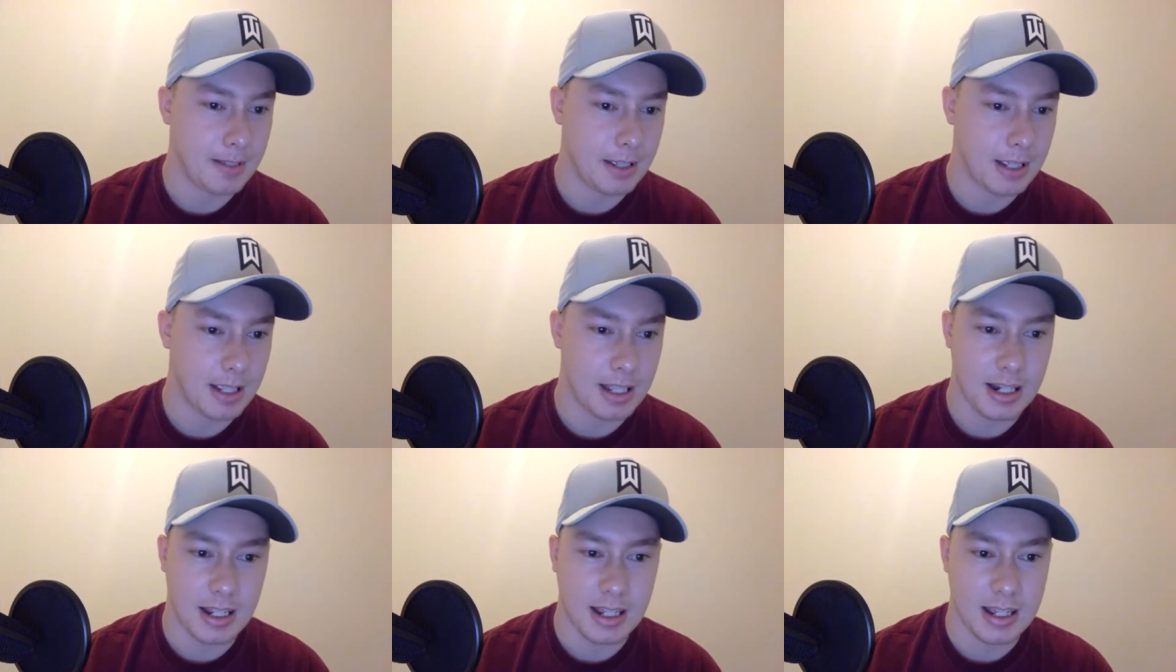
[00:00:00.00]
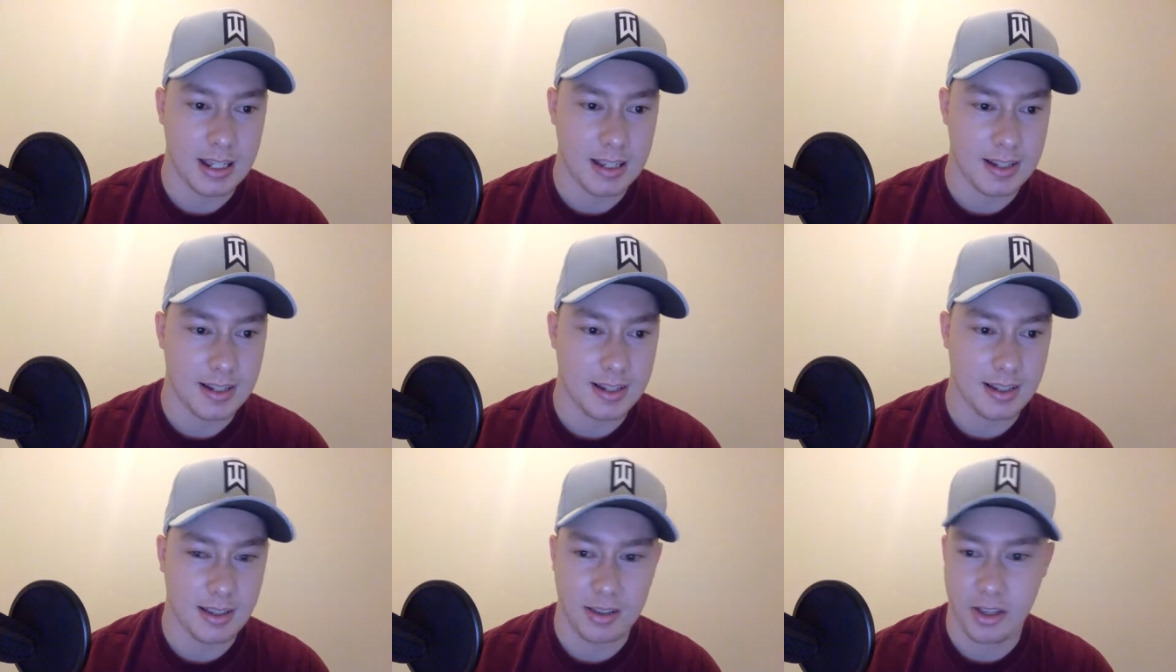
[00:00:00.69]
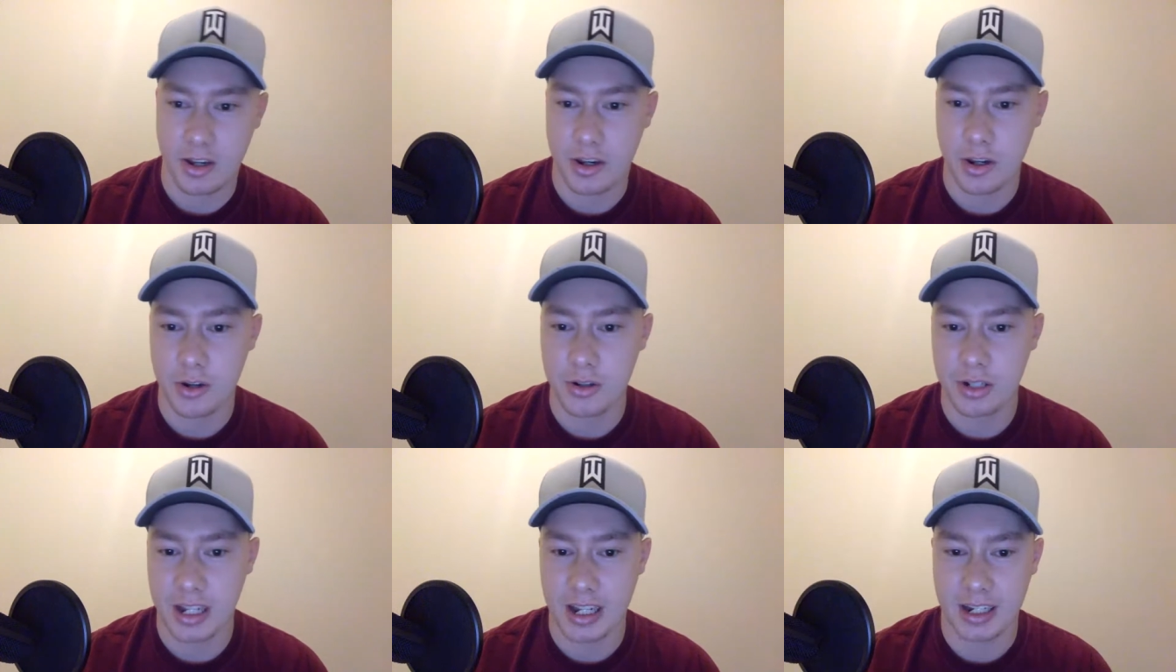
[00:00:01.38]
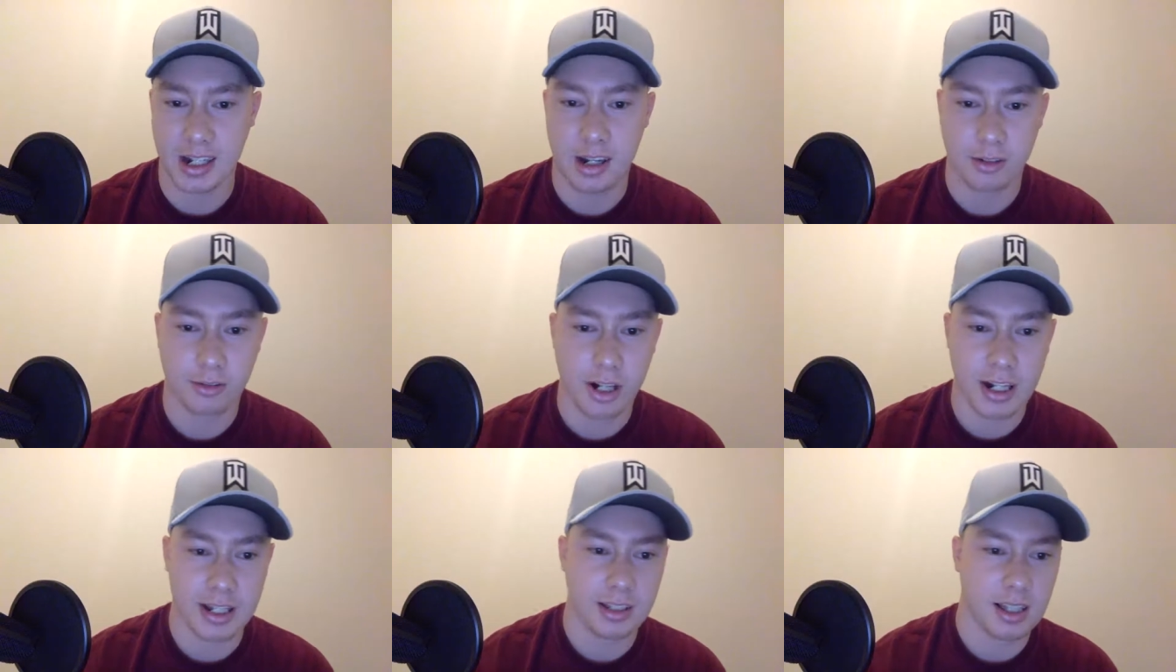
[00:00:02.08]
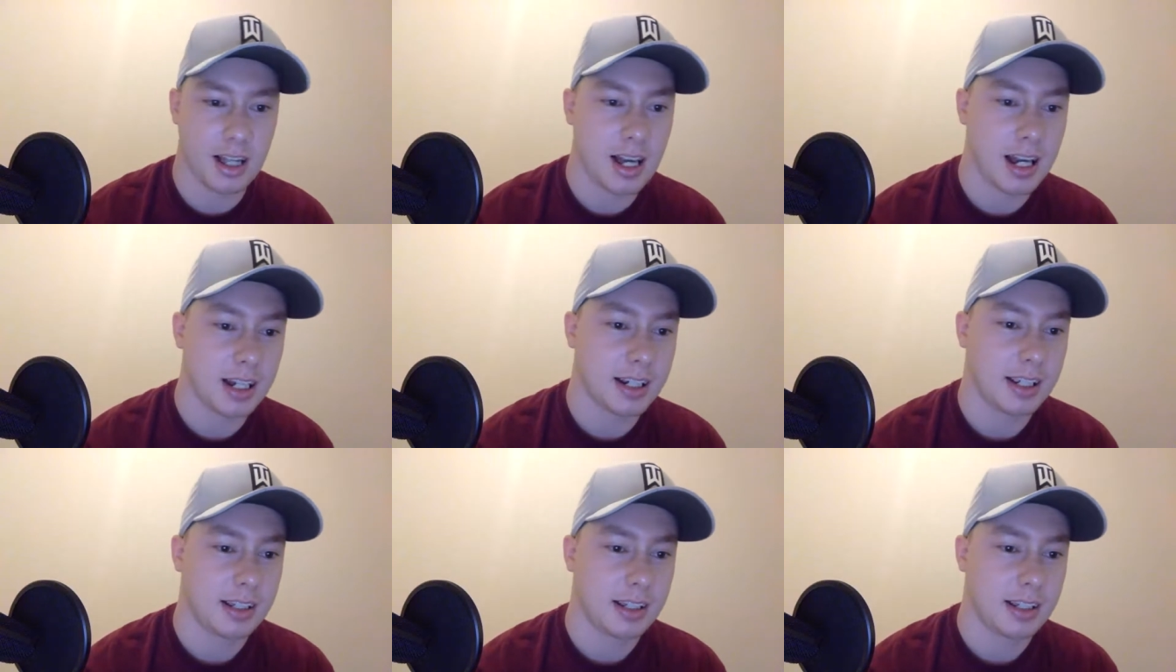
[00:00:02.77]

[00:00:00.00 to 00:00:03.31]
It is the noon kickoff right at lock.